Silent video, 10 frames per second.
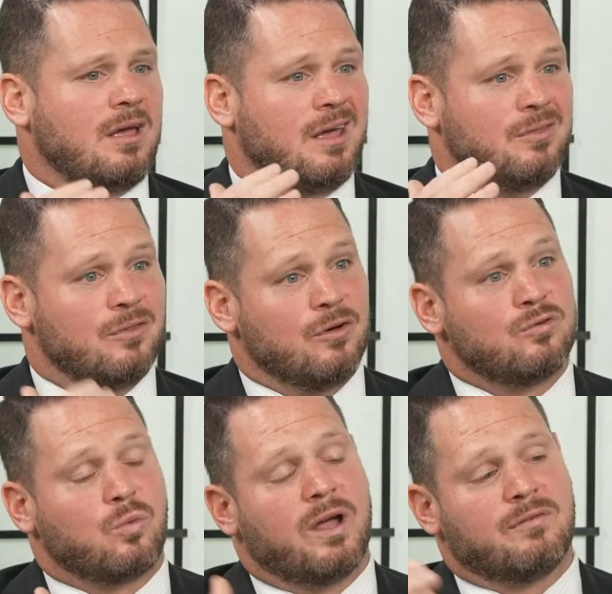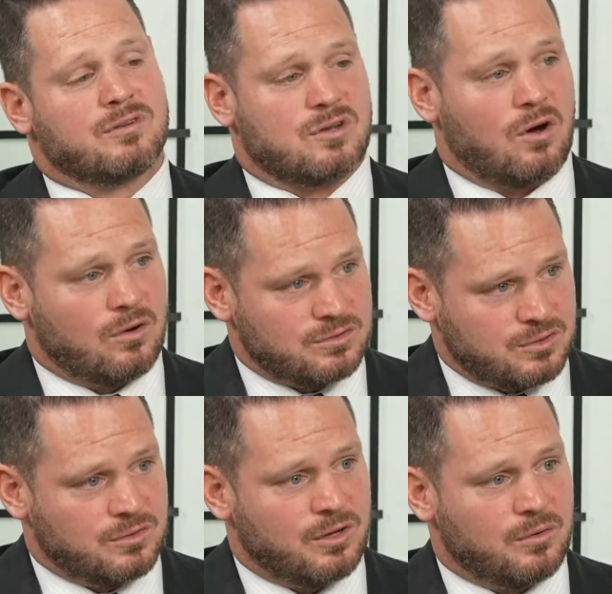And those waivers
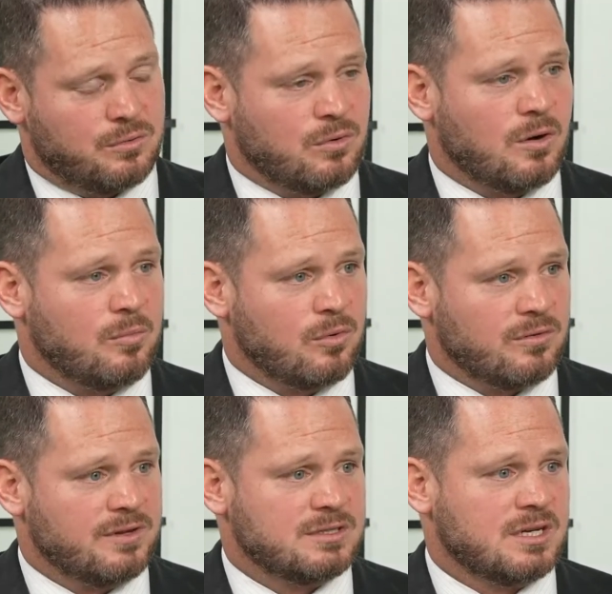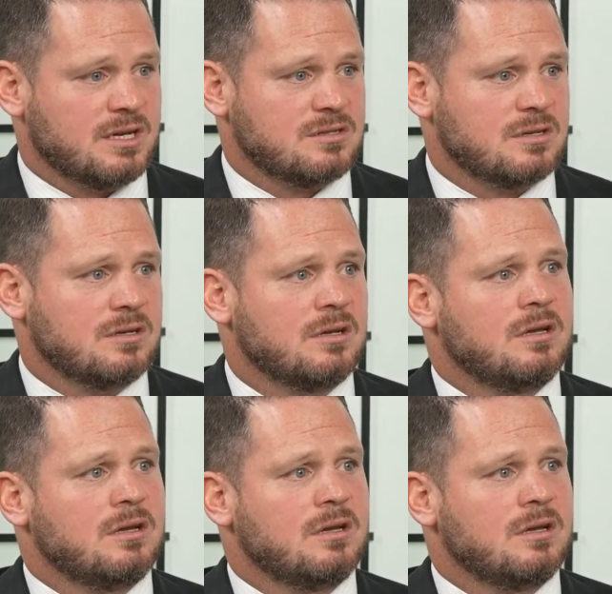also go through our Board of Education.